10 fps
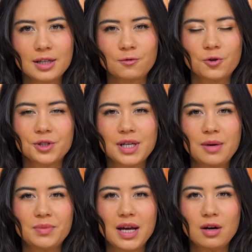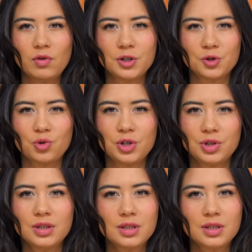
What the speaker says: as for same-day registration,